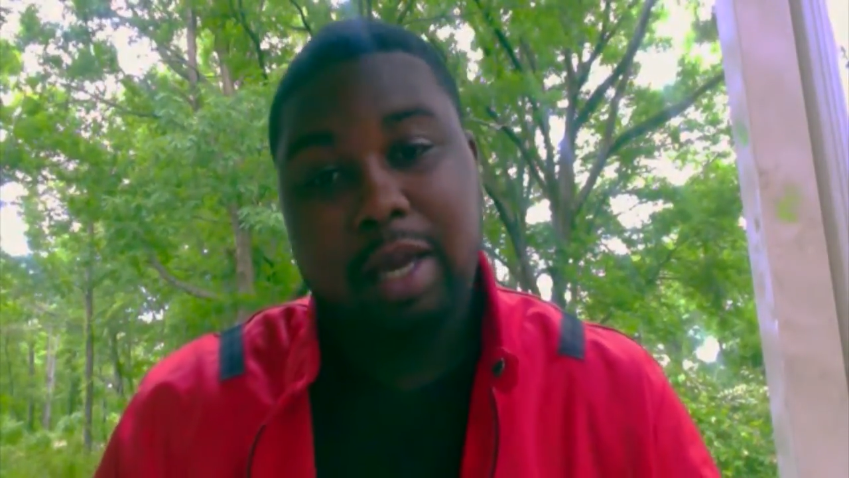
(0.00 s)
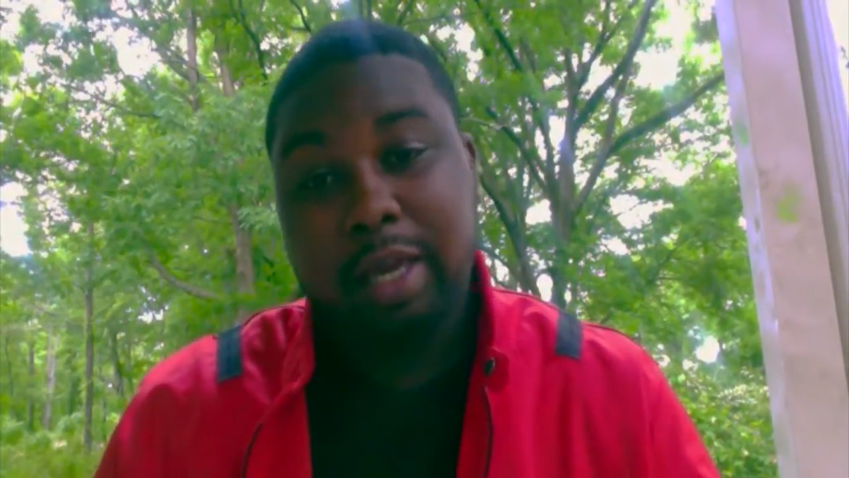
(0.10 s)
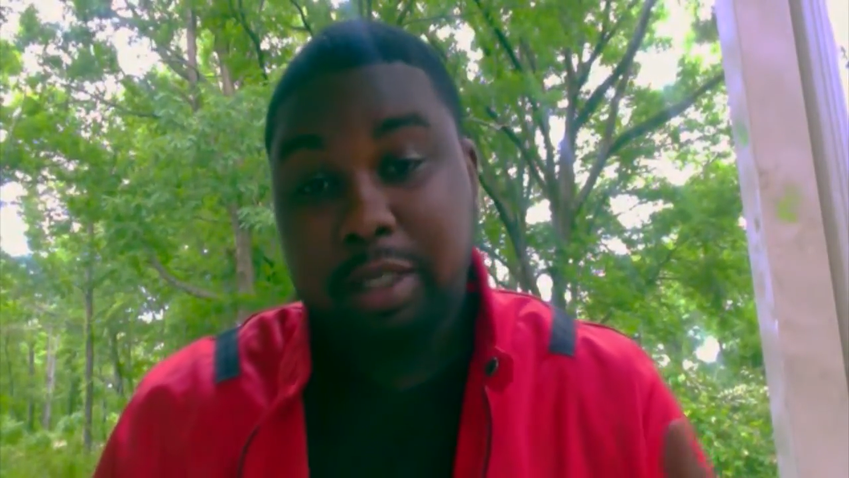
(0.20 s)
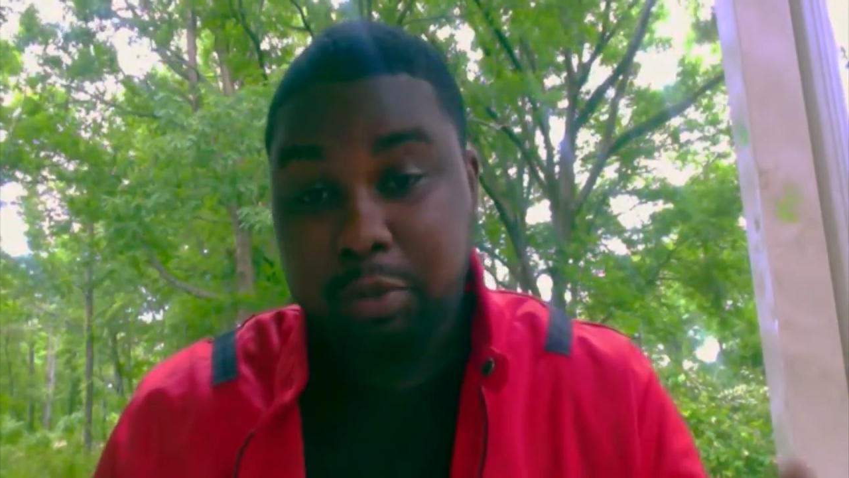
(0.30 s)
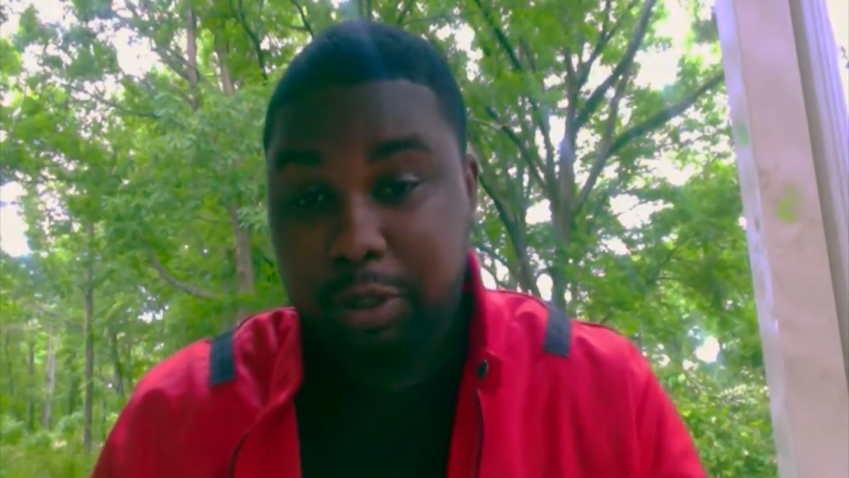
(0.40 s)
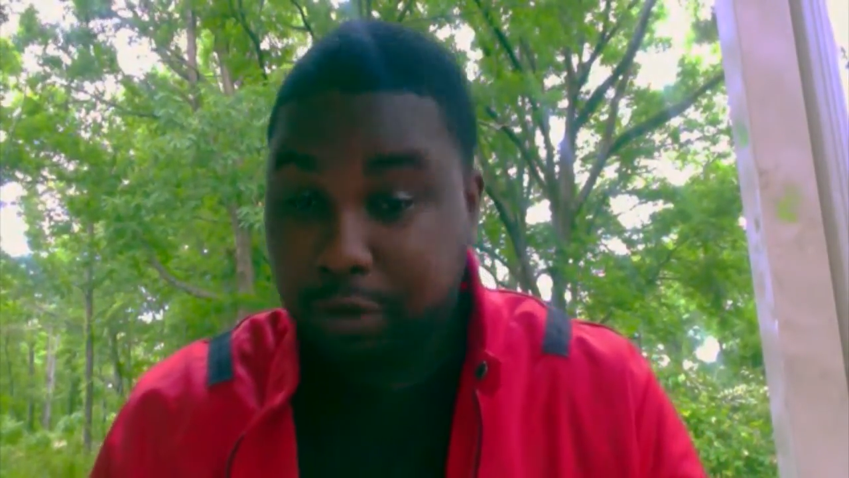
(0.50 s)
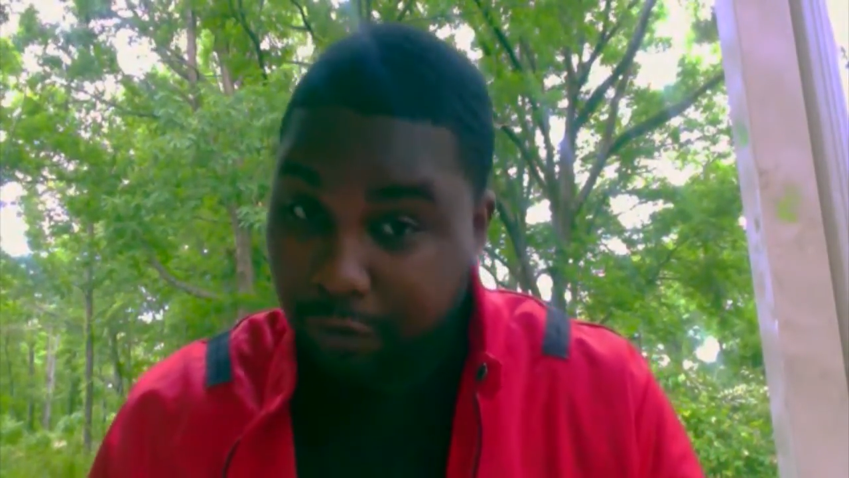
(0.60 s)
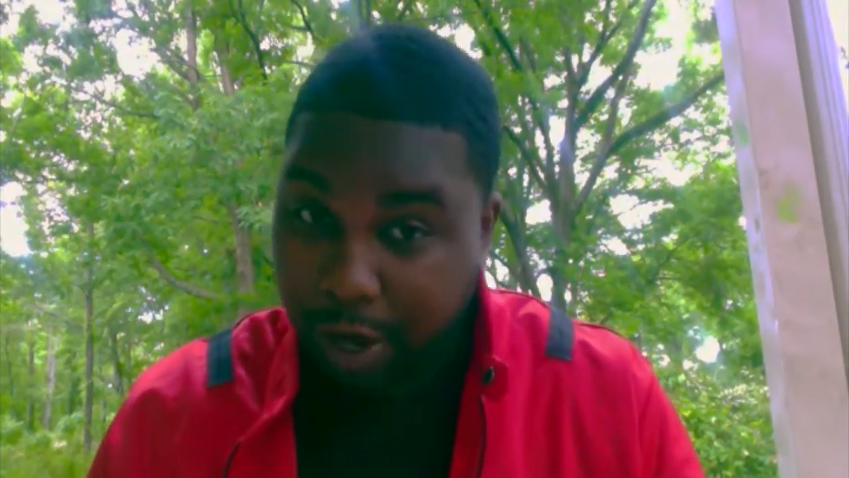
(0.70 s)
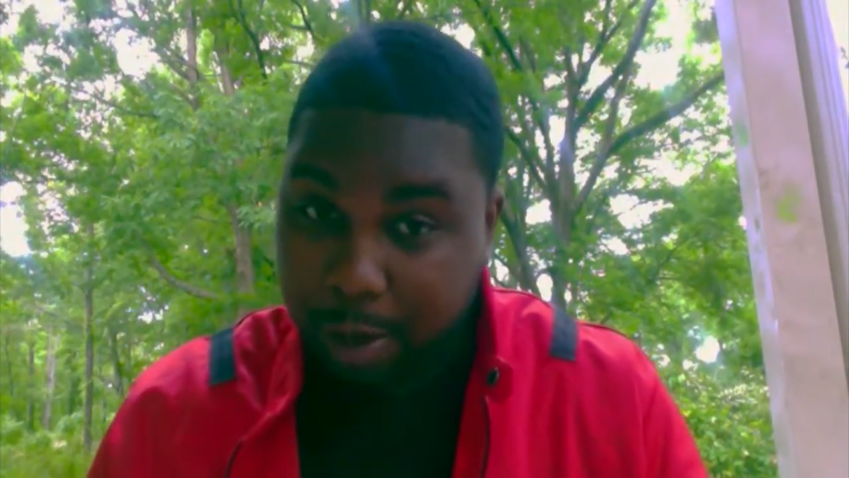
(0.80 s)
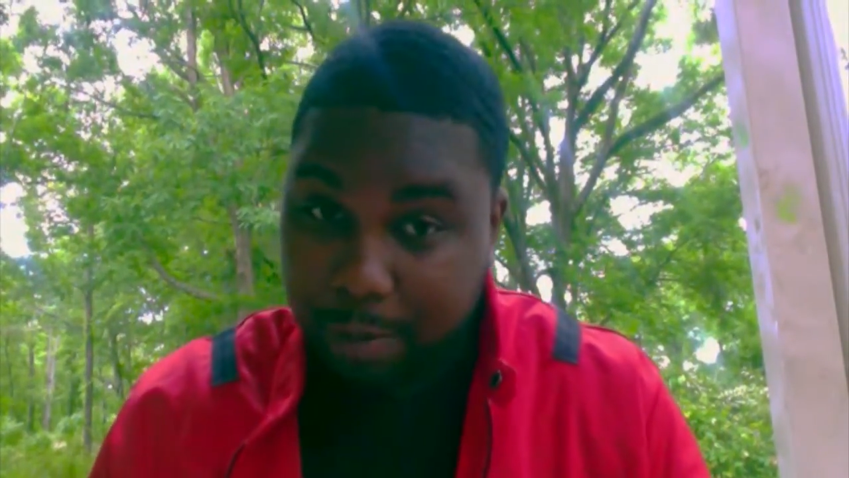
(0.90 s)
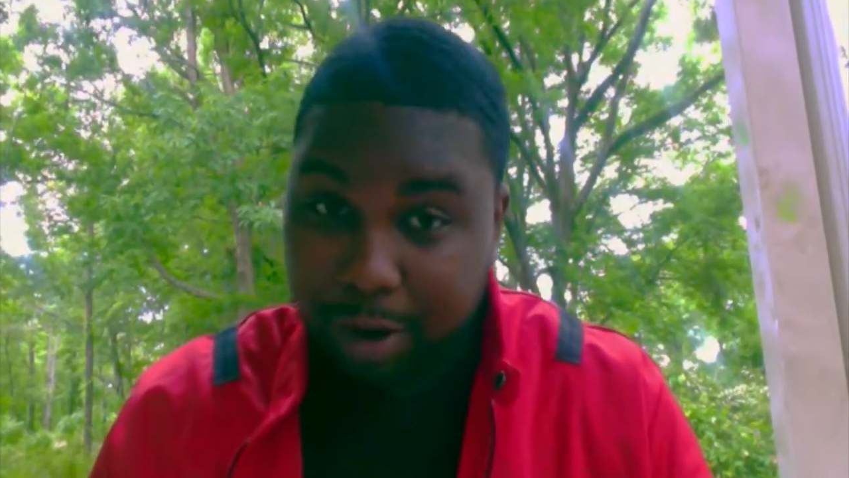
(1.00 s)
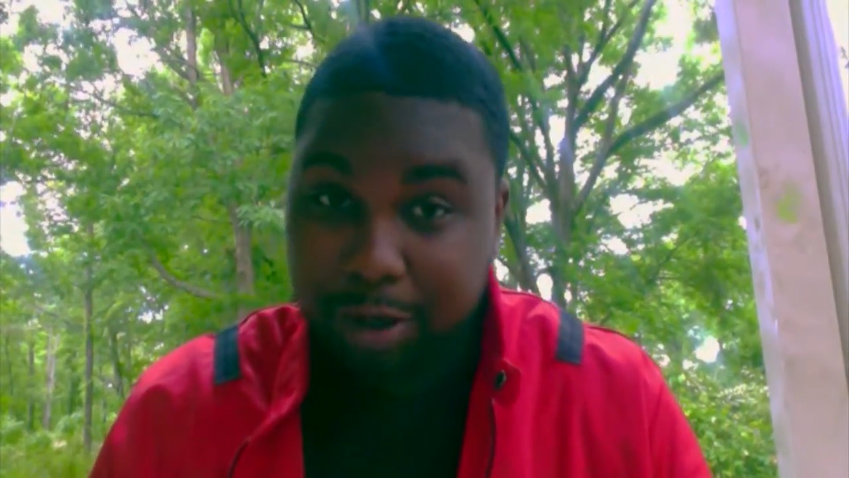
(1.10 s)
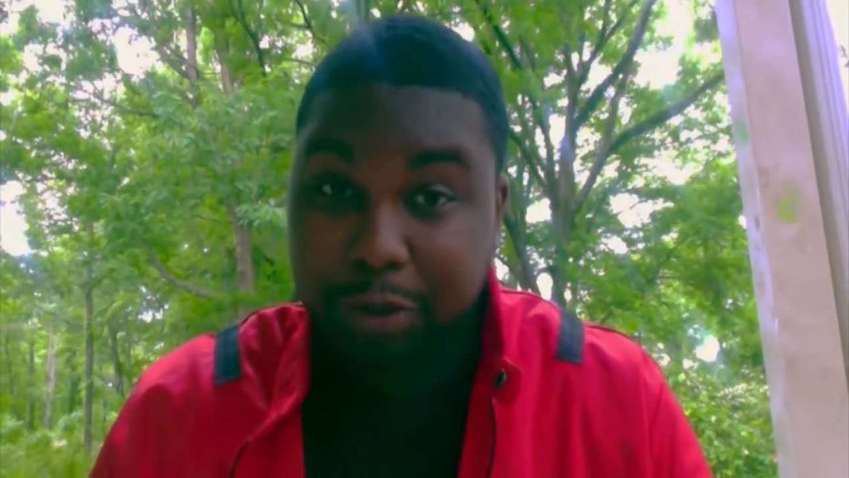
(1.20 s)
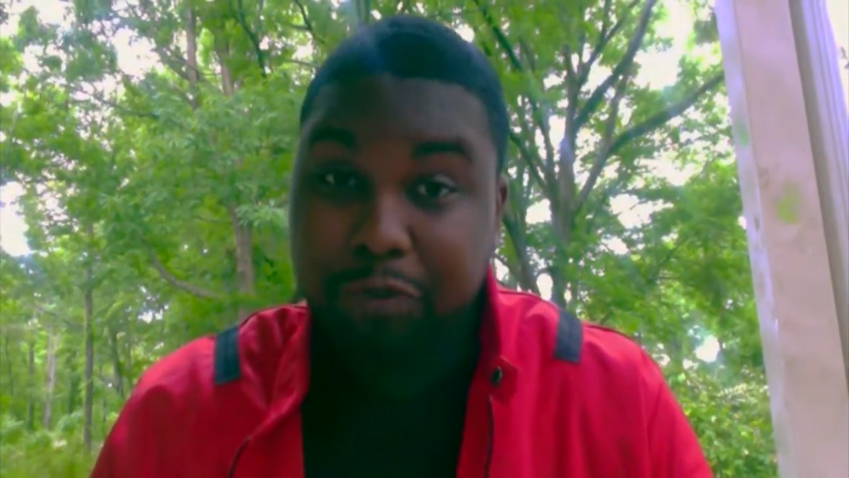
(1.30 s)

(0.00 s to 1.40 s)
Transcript: Guess what this fire burns?